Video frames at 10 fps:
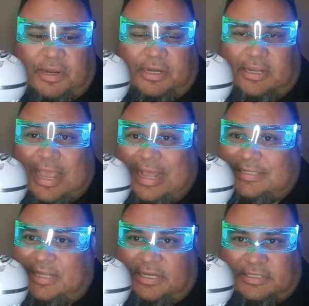Mining
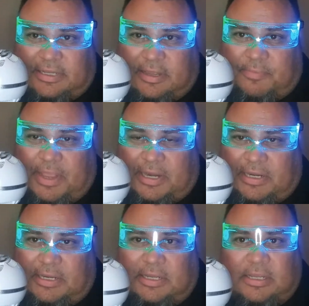has hit a
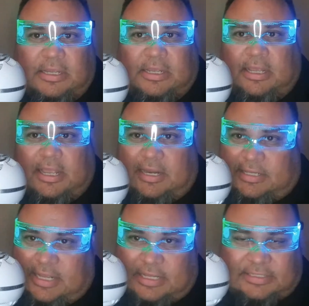penny and
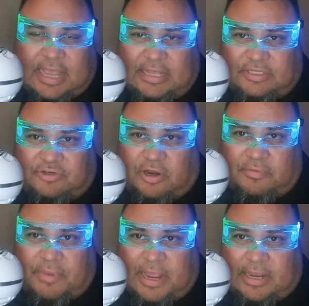it has
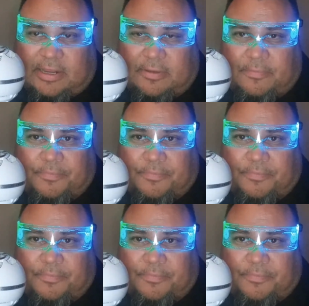drawn back.